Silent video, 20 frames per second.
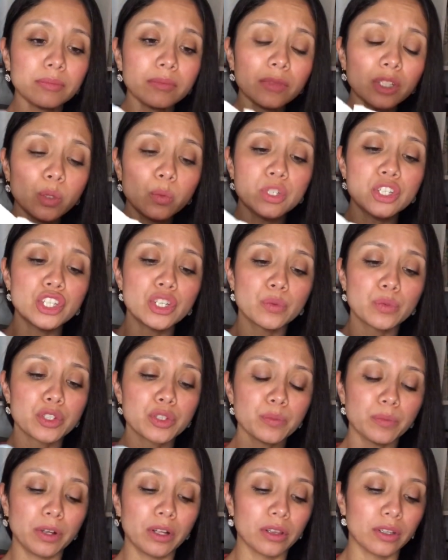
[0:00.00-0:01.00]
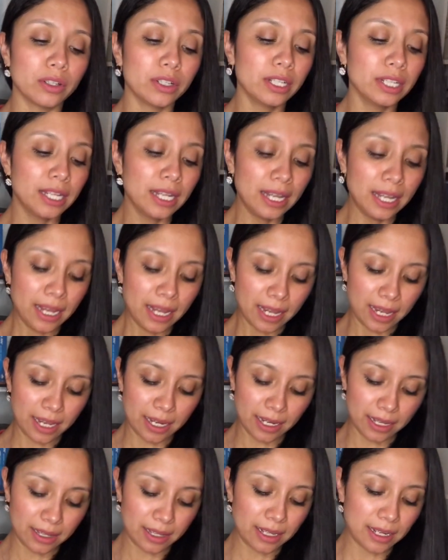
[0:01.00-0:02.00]
when she was smaller, and
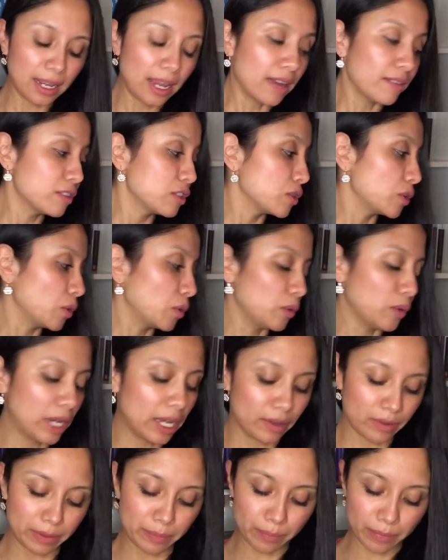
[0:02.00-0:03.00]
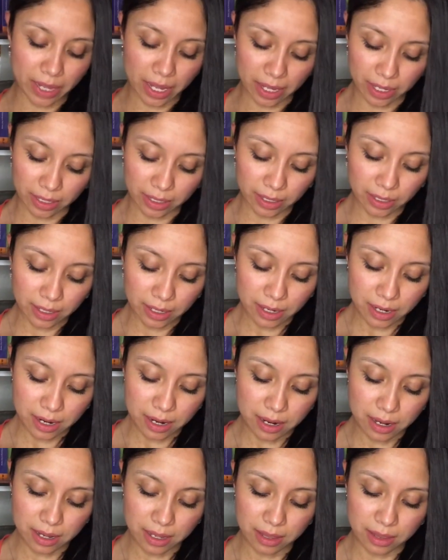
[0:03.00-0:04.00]
I didn't have to go out and buy
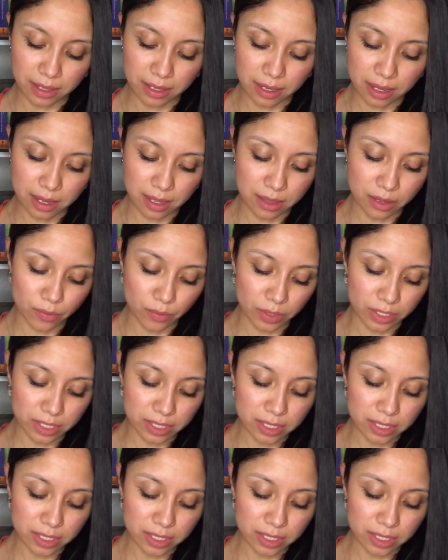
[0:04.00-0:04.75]
the other ones.